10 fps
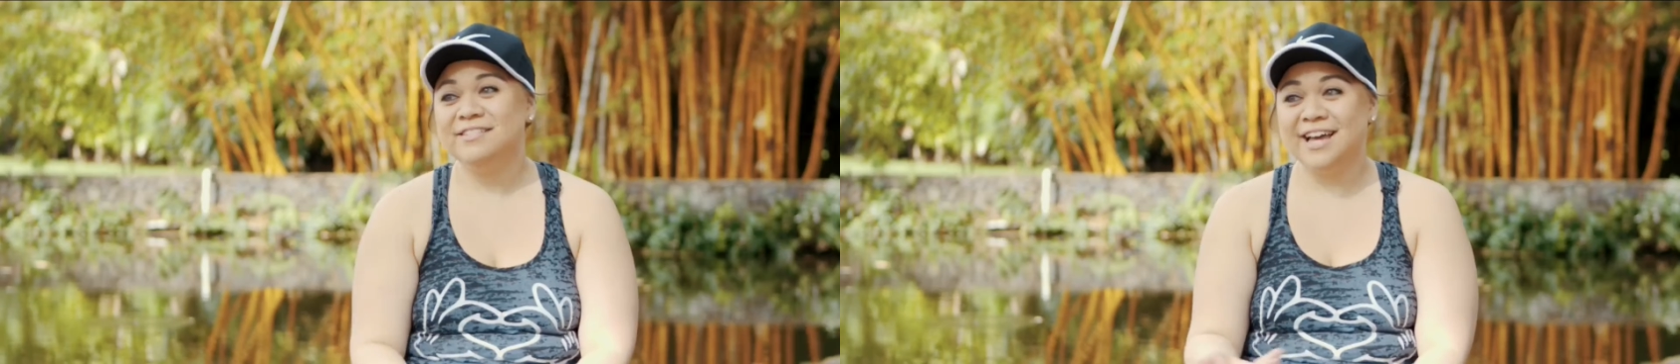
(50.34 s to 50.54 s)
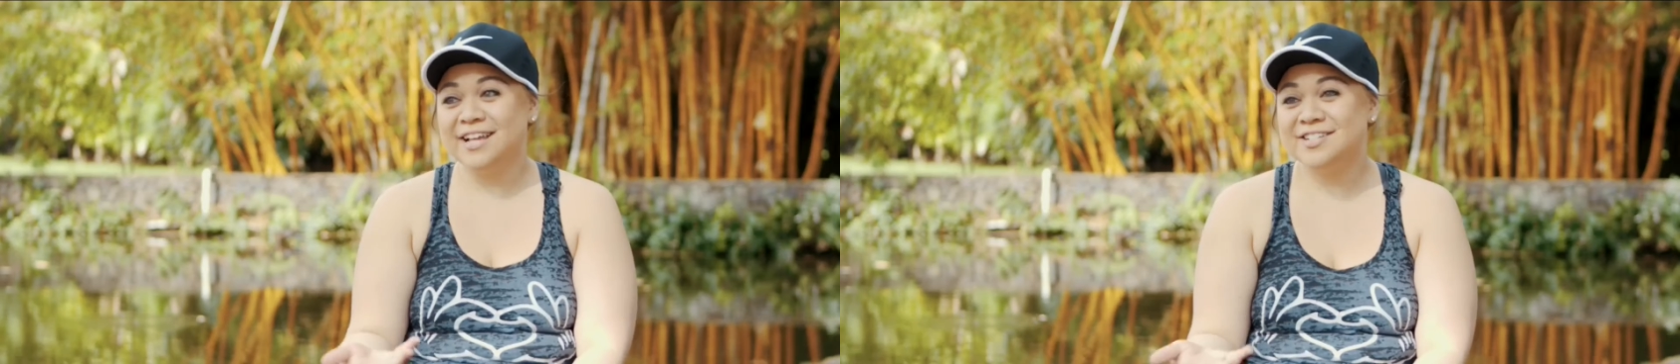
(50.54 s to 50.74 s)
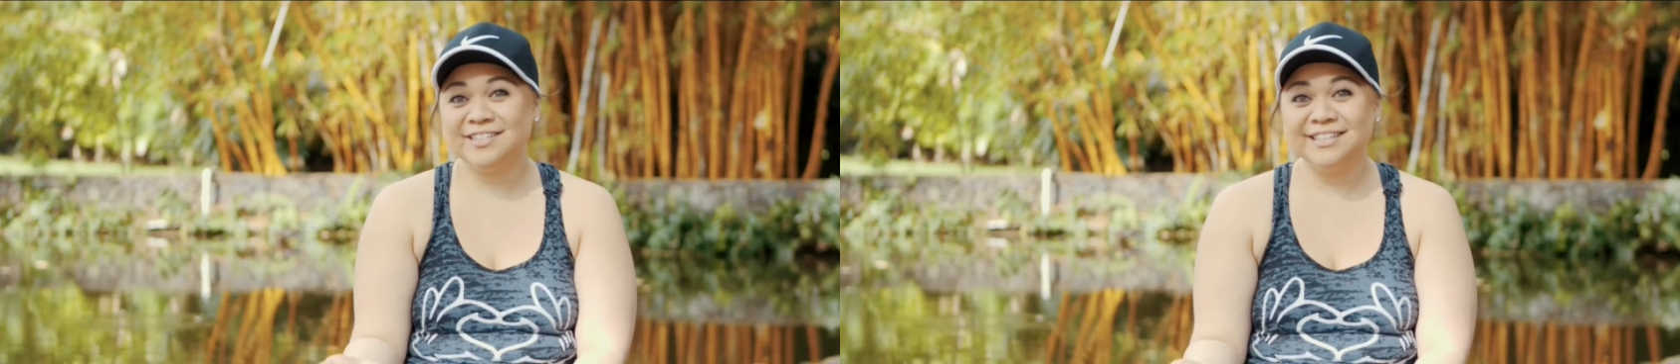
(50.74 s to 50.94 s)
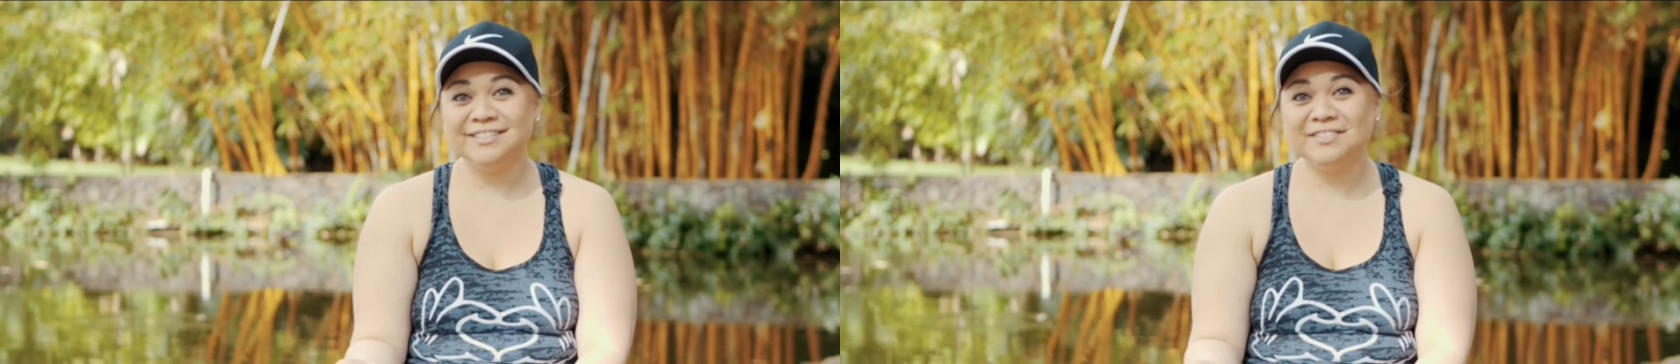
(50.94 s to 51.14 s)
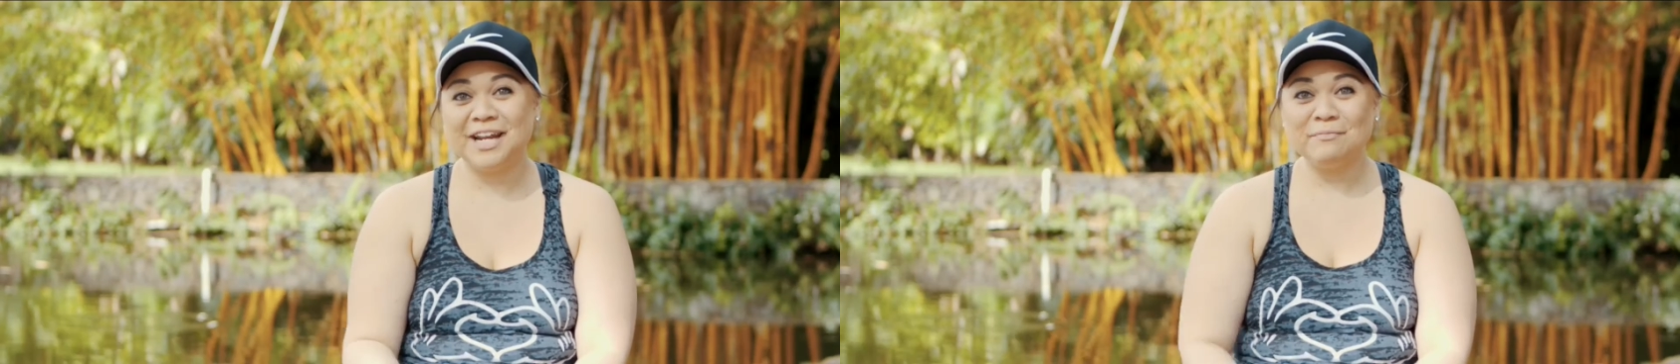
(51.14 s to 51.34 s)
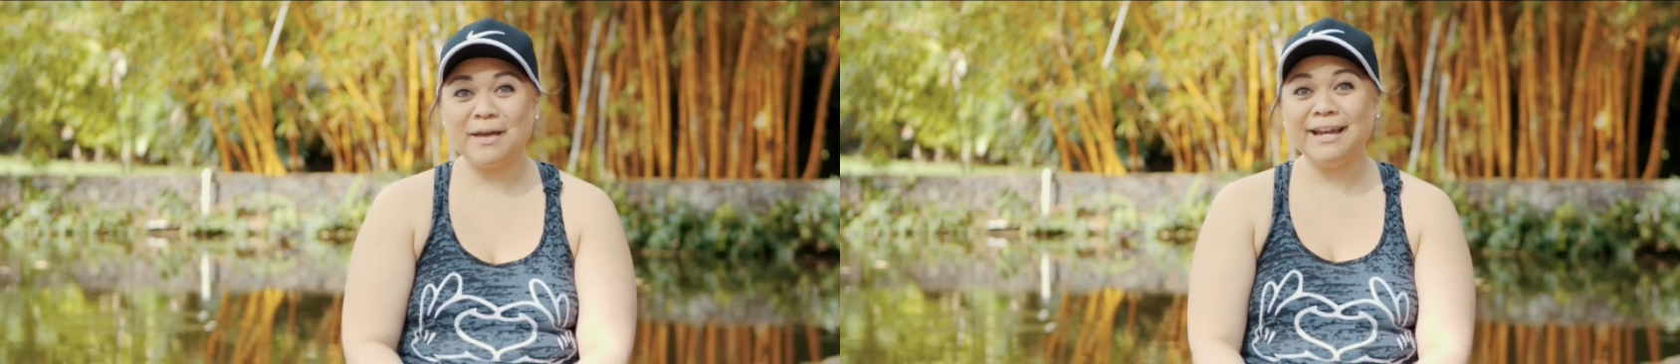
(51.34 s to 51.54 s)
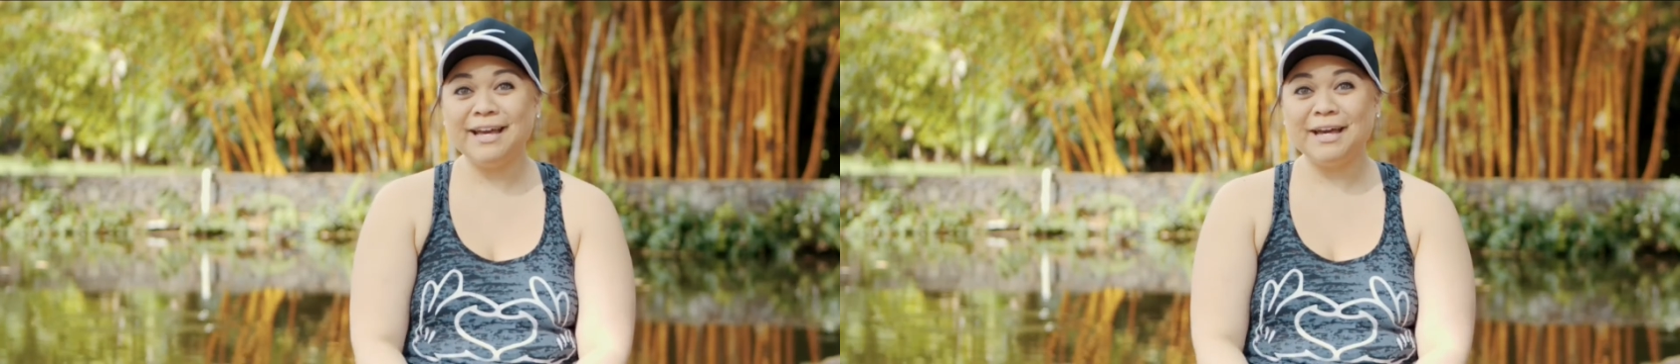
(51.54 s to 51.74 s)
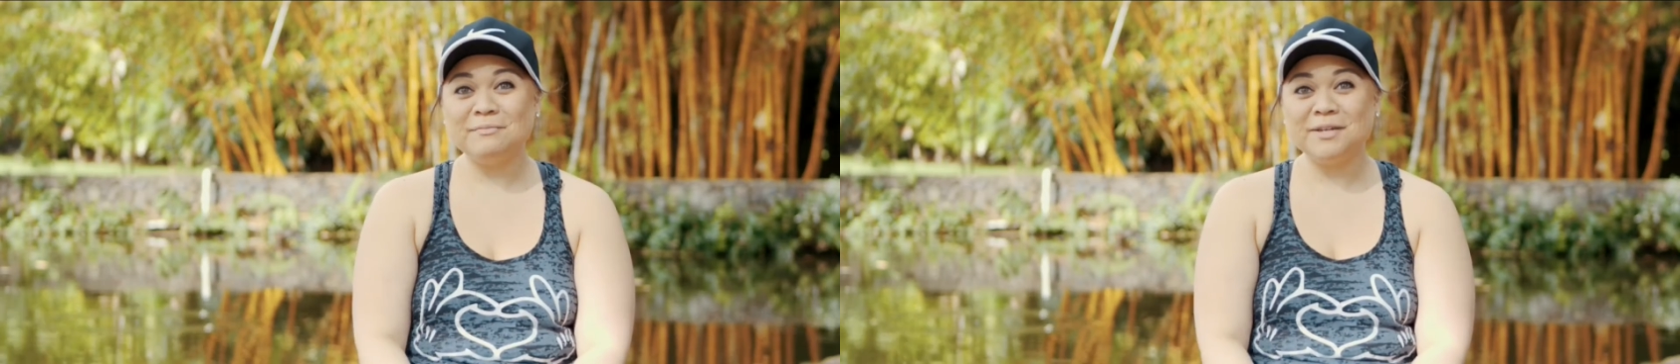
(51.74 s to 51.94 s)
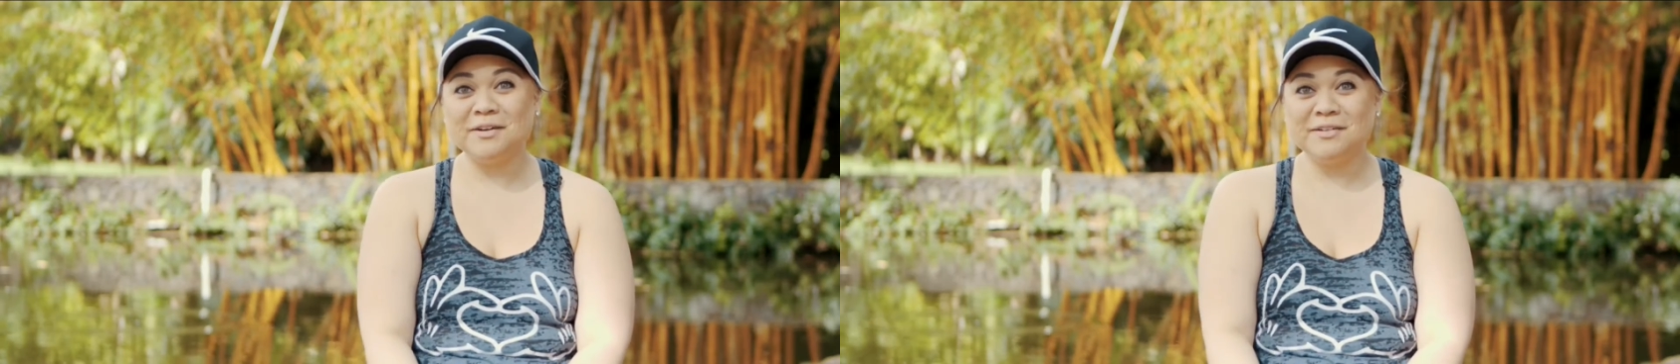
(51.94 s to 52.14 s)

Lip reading: Naturally, when I met him,